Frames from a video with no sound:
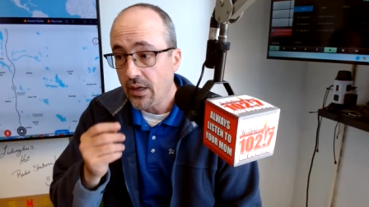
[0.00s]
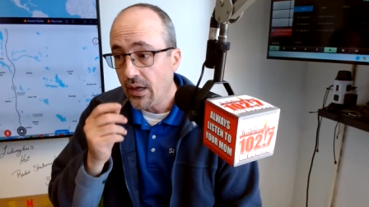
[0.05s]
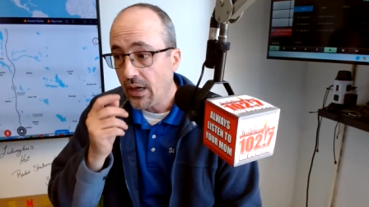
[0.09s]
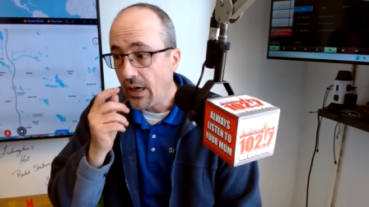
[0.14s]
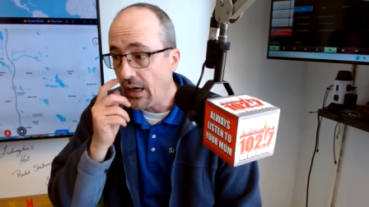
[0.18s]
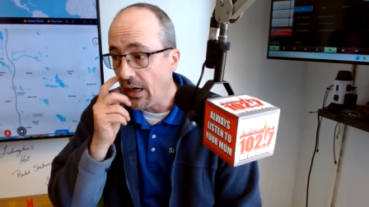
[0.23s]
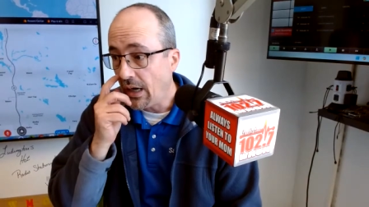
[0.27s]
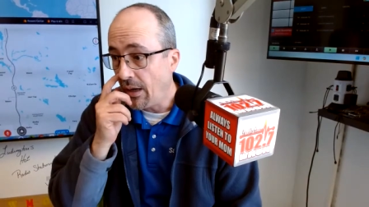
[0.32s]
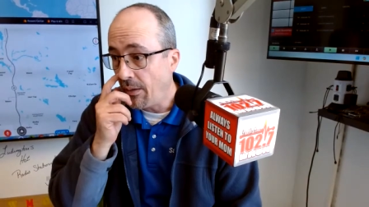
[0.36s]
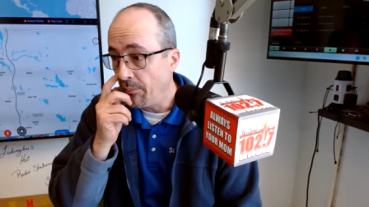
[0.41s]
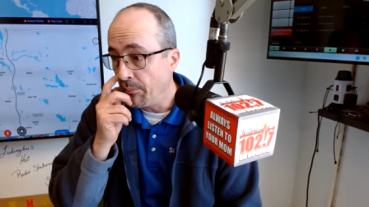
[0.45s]

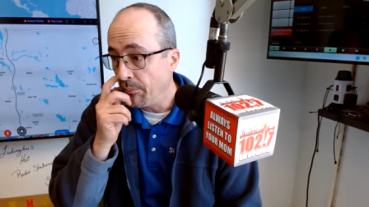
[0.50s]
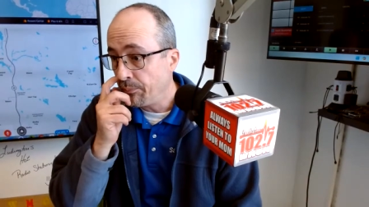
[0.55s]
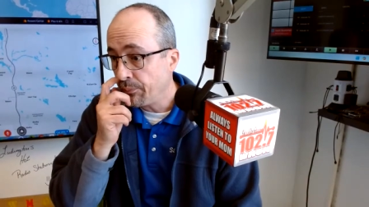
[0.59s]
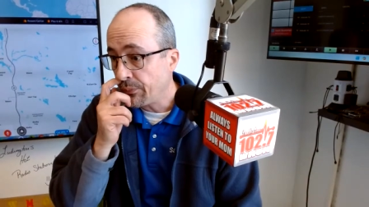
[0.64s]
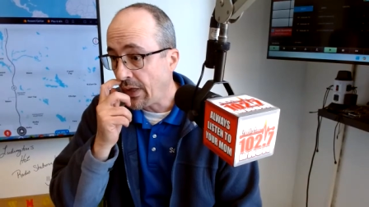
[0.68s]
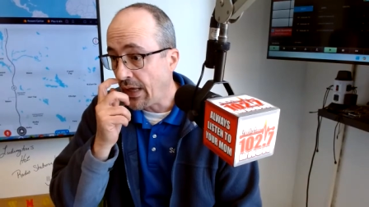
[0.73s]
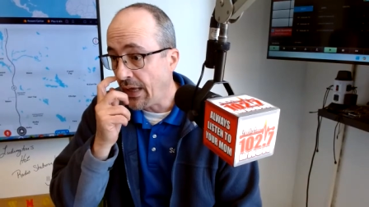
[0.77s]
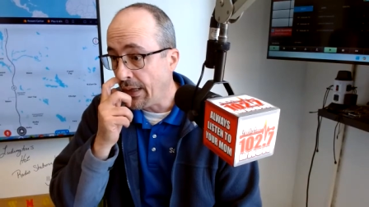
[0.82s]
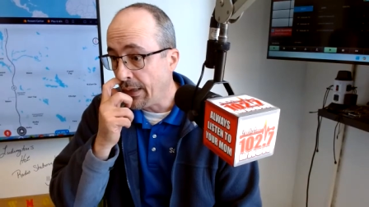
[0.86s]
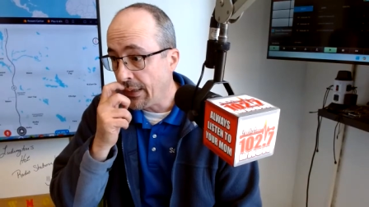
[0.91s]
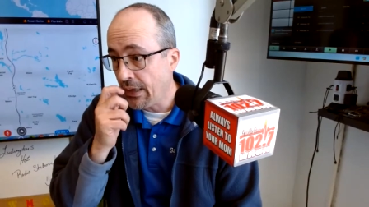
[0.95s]
And
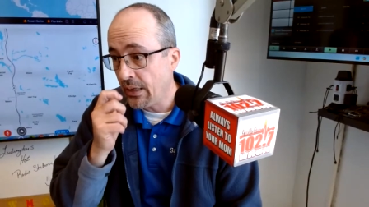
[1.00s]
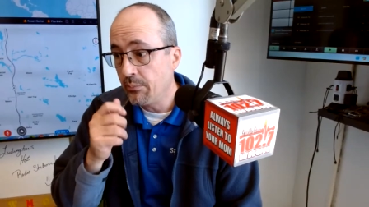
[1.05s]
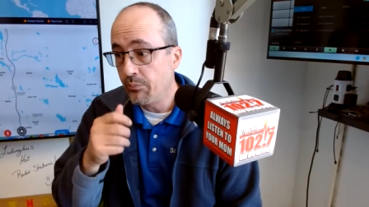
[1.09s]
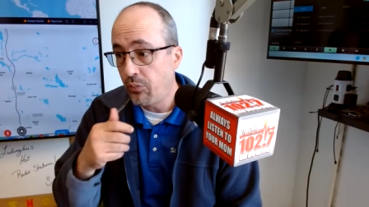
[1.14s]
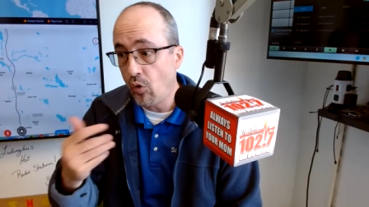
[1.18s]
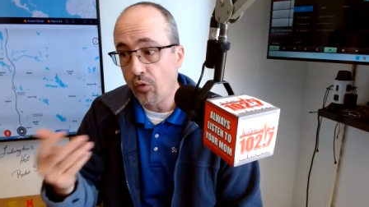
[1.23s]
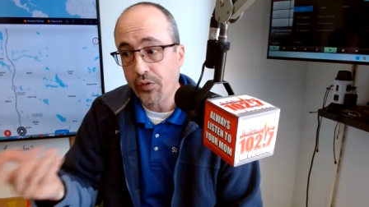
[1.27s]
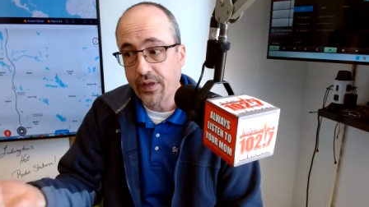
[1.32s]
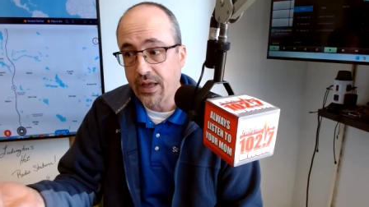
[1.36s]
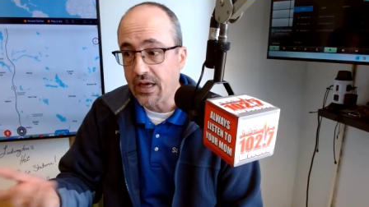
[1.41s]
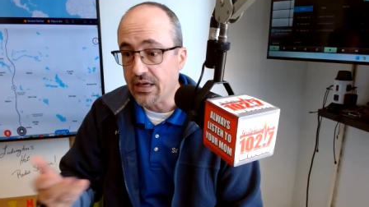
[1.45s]
in
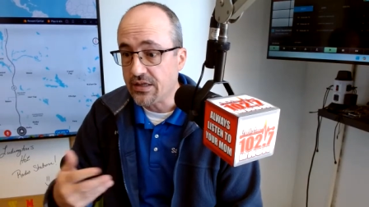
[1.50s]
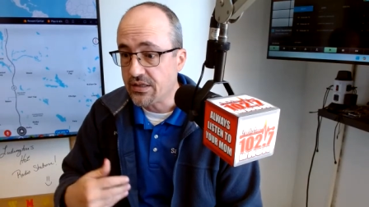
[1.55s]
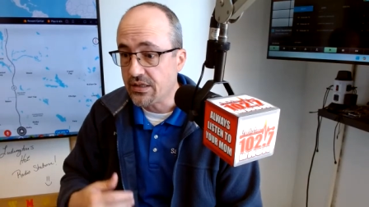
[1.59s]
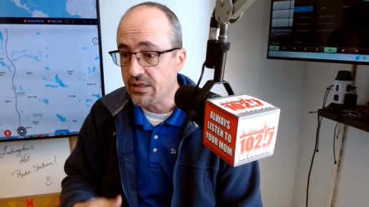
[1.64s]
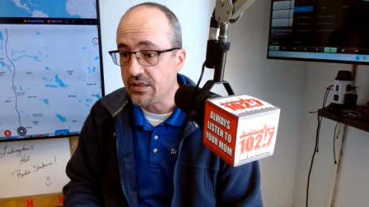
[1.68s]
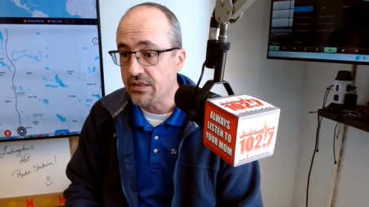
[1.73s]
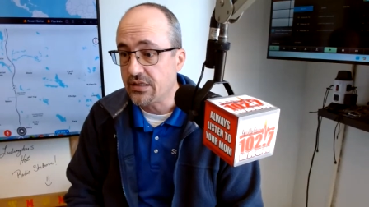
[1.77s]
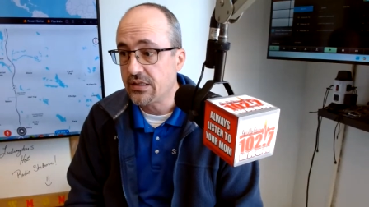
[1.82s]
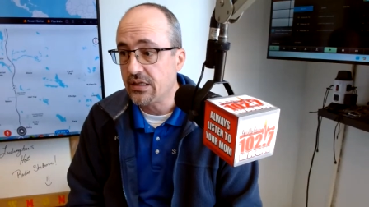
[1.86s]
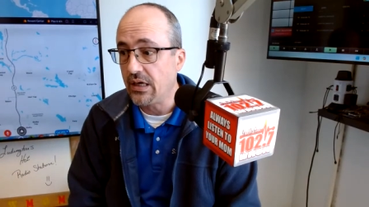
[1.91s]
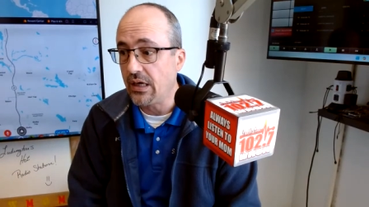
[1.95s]
both
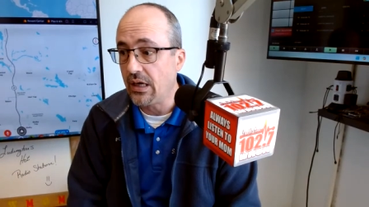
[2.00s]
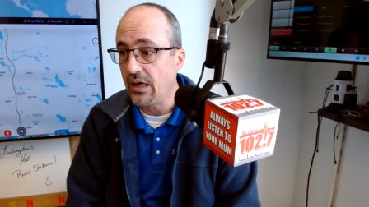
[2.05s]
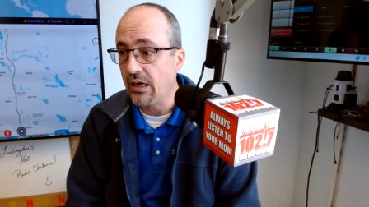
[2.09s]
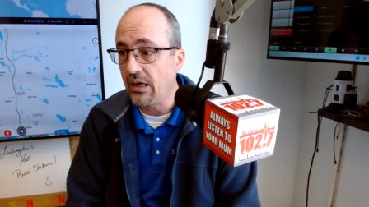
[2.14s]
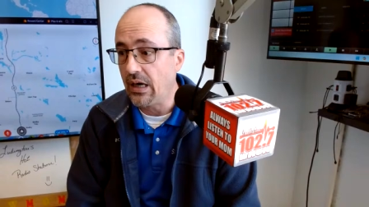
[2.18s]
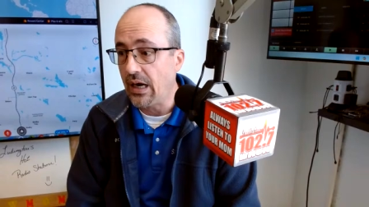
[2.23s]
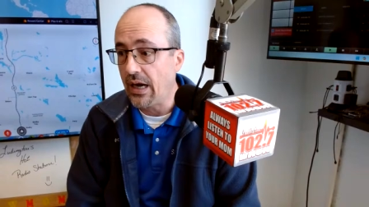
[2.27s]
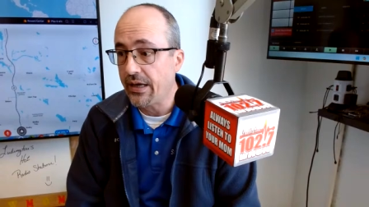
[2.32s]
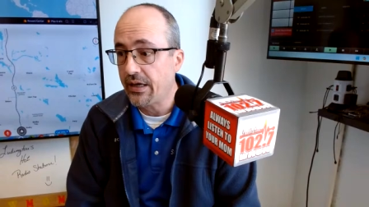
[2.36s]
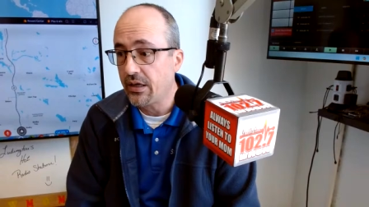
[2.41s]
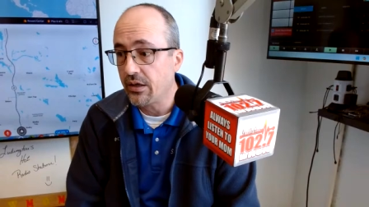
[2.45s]
cases,
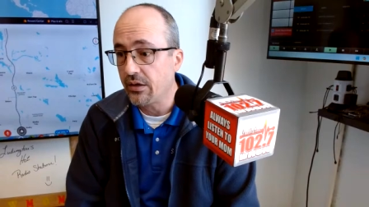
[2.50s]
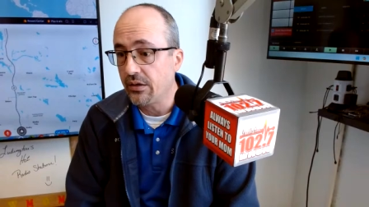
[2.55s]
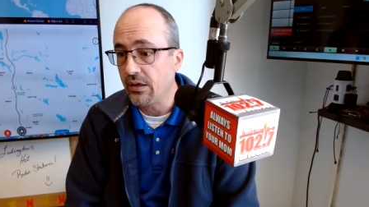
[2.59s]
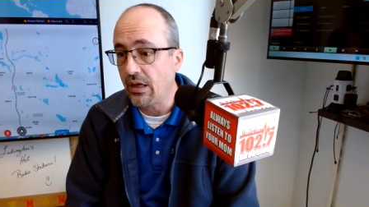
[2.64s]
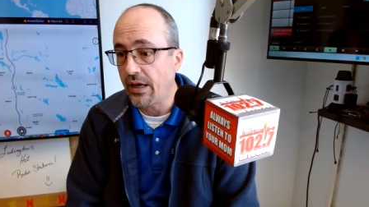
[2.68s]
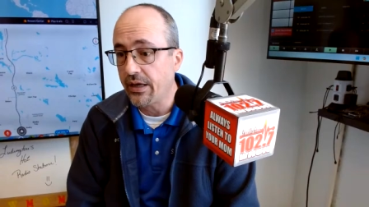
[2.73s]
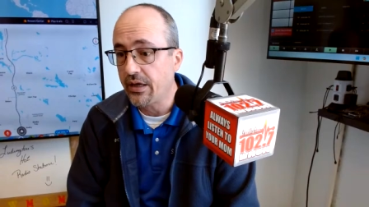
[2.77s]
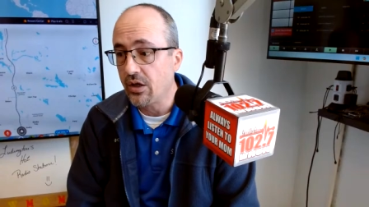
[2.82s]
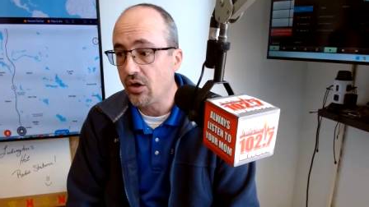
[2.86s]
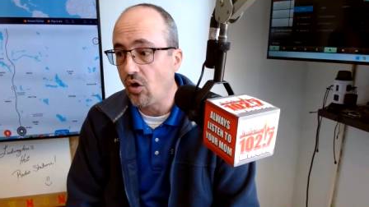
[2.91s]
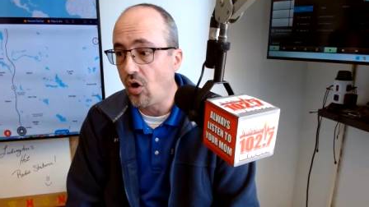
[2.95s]
I
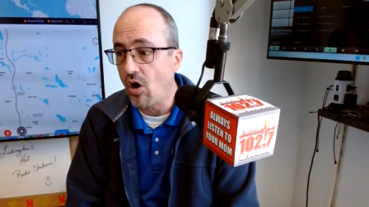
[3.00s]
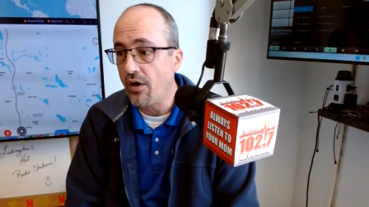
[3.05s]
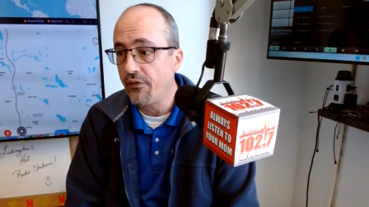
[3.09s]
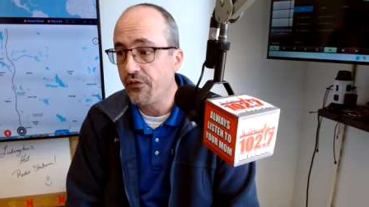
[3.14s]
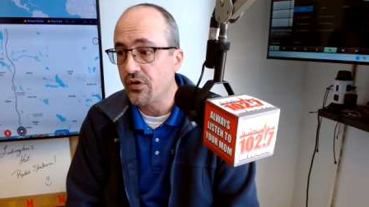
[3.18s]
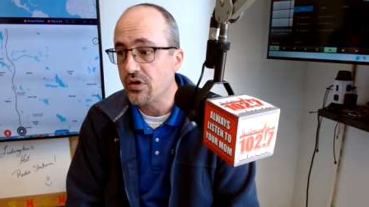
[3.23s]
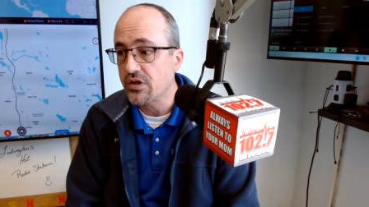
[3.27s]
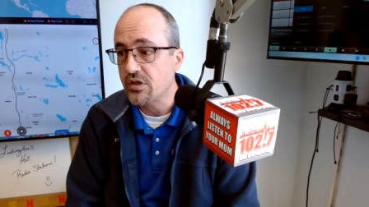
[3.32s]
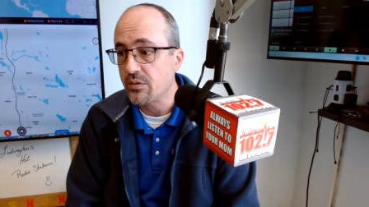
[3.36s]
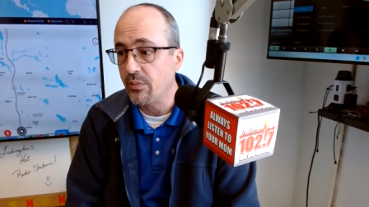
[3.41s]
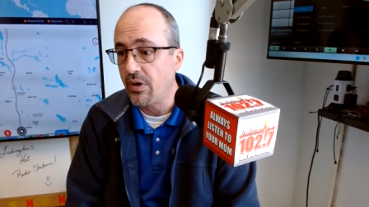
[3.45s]
can
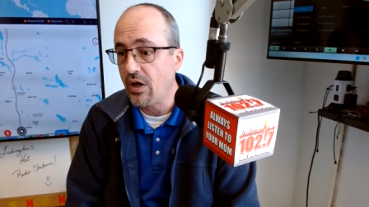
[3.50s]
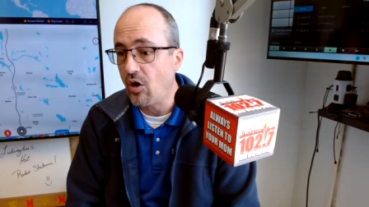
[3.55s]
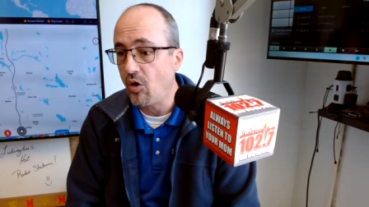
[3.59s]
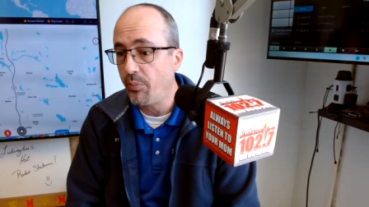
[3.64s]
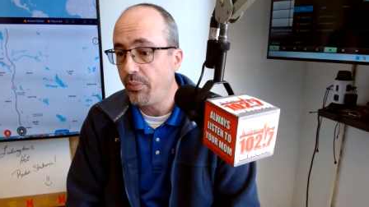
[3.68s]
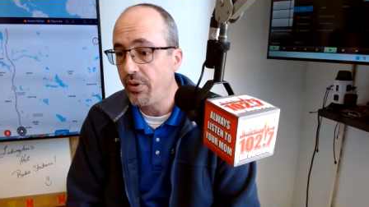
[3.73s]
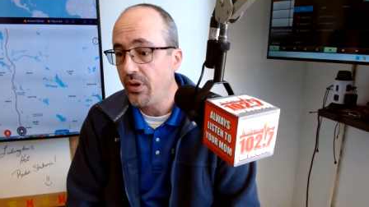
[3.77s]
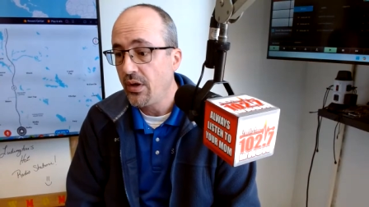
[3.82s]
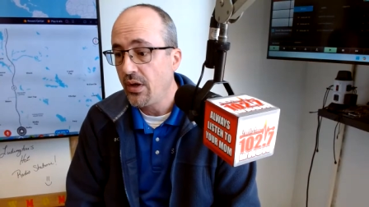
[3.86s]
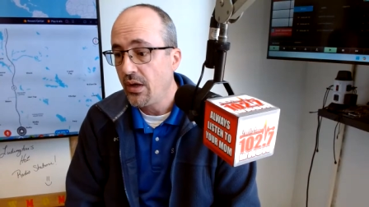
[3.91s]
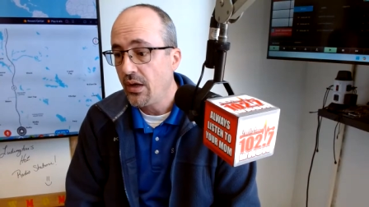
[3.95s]
offer some
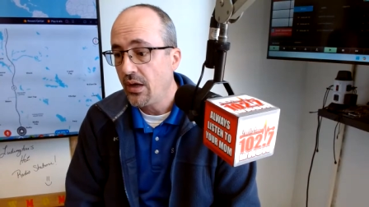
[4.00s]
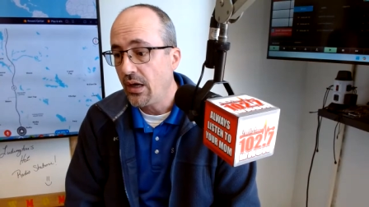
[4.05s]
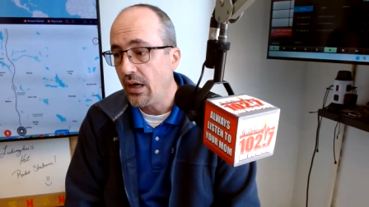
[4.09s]
help,